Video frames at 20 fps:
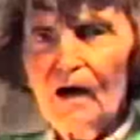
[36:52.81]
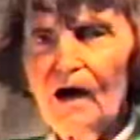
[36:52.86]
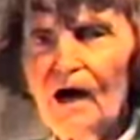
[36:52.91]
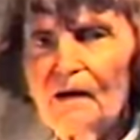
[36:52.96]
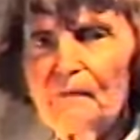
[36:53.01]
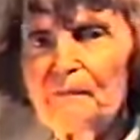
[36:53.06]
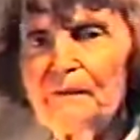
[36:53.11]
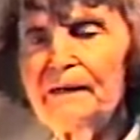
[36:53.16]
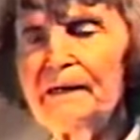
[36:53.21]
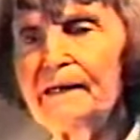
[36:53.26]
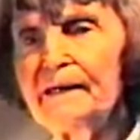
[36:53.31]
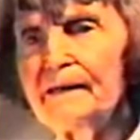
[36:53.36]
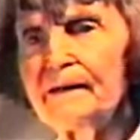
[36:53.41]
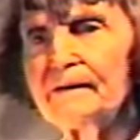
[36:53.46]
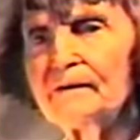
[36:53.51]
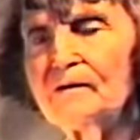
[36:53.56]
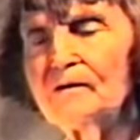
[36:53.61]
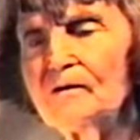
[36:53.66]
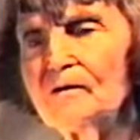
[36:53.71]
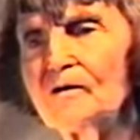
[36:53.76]
I
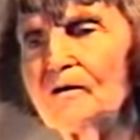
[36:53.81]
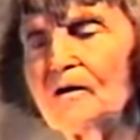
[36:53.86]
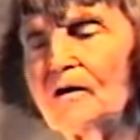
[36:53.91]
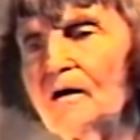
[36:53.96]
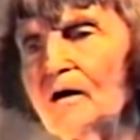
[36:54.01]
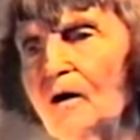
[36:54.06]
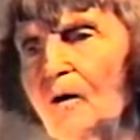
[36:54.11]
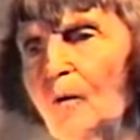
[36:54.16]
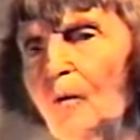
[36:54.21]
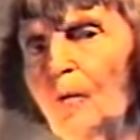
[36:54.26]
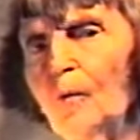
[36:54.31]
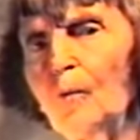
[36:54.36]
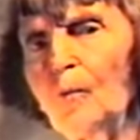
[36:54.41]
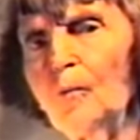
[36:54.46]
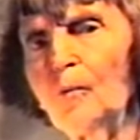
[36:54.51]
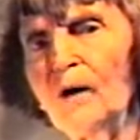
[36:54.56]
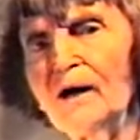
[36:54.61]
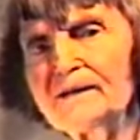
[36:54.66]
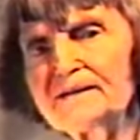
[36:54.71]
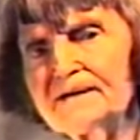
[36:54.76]
mean,
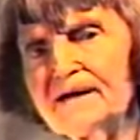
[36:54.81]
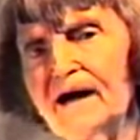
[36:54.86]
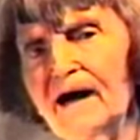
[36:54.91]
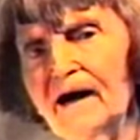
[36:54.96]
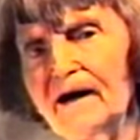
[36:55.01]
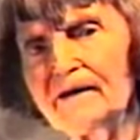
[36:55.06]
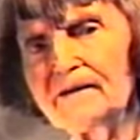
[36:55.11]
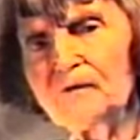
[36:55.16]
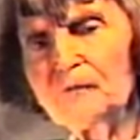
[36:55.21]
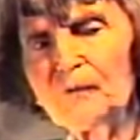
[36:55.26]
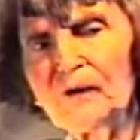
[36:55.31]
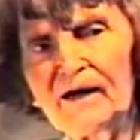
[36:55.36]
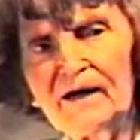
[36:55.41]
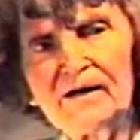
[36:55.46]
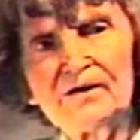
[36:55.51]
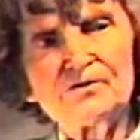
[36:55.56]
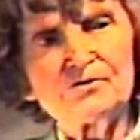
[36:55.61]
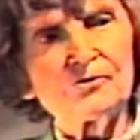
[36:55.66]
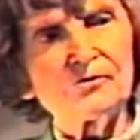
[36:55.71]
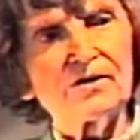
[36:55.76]
what kind of
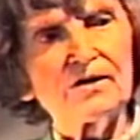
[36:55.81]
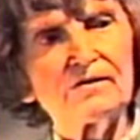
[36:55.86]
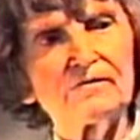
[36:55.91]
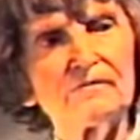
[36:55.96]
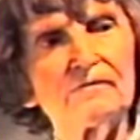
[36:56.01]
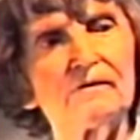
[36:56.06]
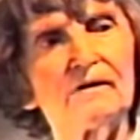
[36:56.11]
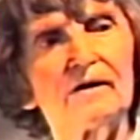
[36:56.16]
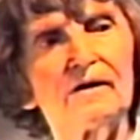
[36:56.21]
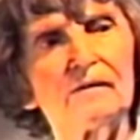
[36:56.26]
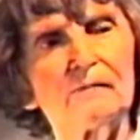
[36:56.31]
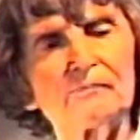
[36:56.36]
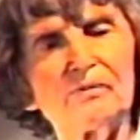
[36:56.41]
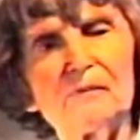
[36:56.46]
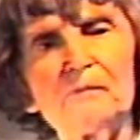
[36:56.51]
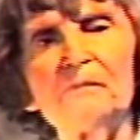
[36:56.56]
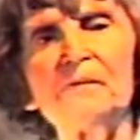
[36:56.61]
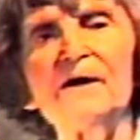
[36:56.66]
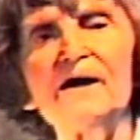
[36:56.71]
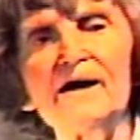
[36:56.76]
ways you can
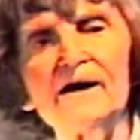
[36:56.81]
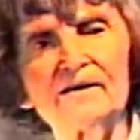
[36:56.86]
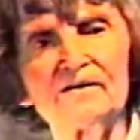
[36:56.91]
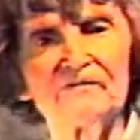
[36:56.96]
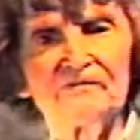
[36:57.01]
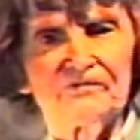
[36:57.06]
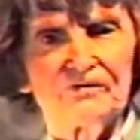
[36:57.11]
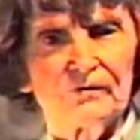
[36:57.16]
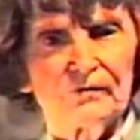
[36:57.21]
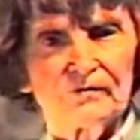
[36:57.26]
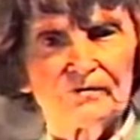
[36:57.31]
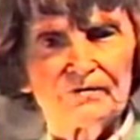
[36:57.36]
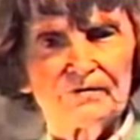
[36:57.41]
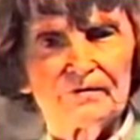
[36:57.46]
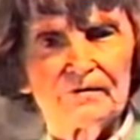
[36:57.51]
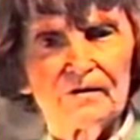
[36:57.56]
prepare the food.